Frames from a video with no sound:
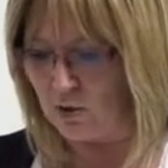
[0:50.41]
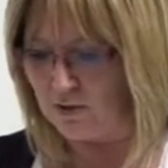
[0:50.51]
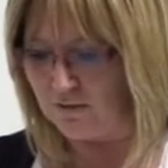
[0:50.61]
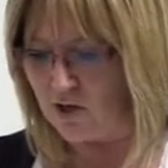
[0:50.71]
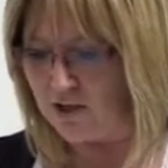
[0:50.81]

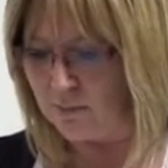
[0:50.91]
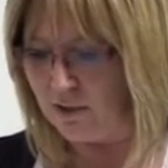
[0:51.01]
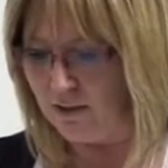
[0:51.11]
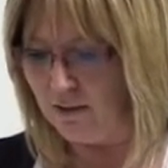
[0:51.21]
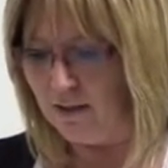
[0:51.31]
Joseph's
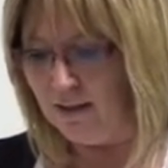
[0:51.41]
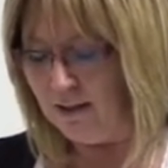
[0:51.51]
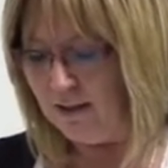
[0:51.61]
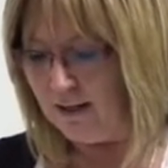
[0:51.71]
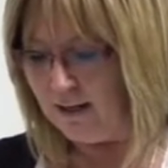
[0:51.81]
Hospital
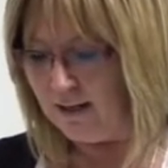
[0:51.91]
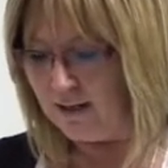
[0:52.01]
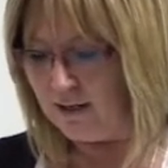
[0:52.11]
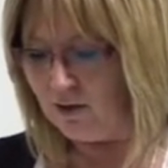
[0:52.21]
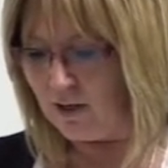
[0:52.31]

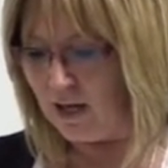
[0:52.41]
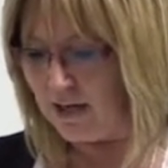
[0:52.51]
here in